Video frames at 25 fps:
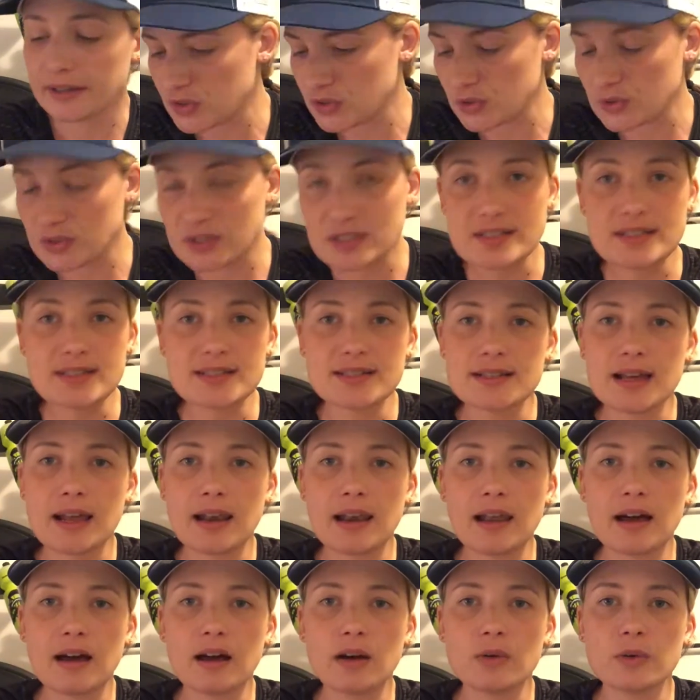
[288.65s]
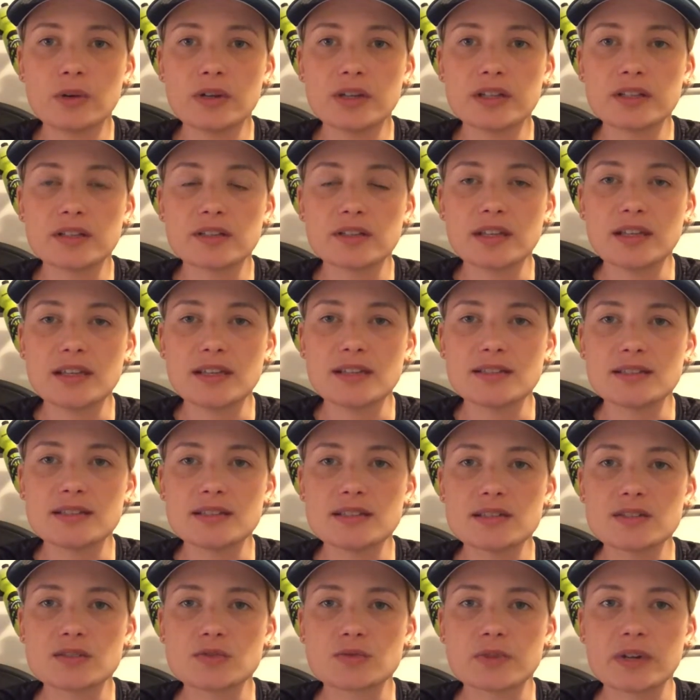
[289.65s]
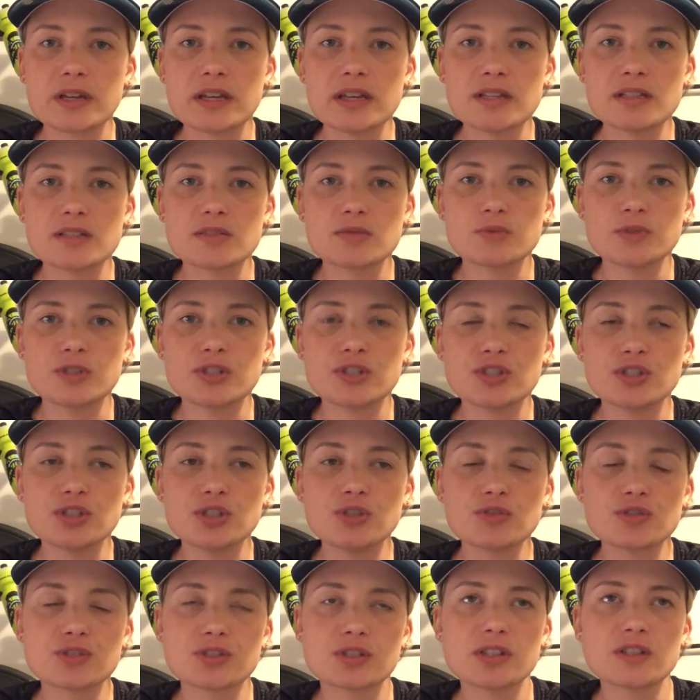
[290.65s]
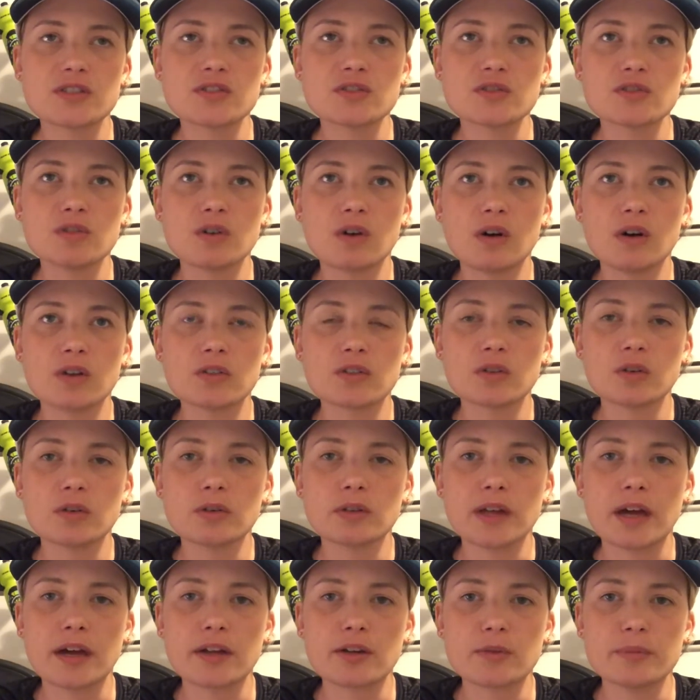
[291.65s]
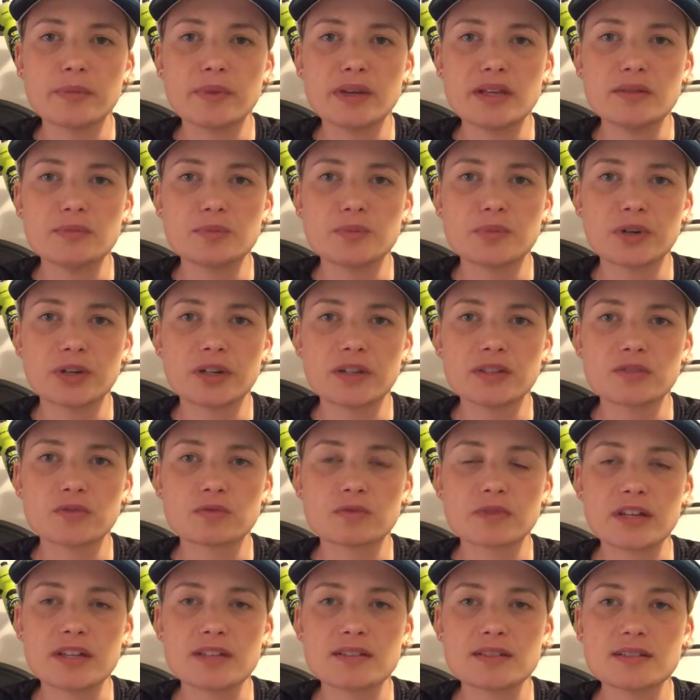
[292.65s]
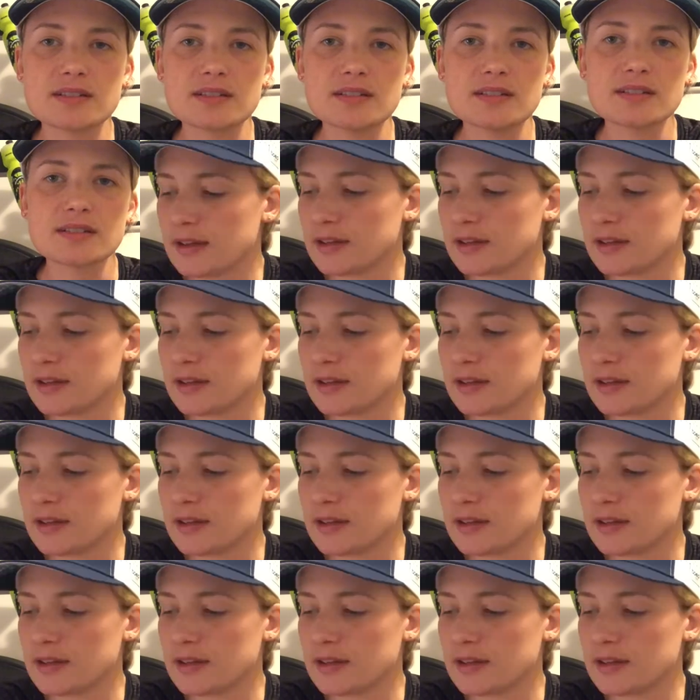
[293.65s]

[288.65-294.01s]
So this is allowed in this race, which usually is not on Ironman brand races.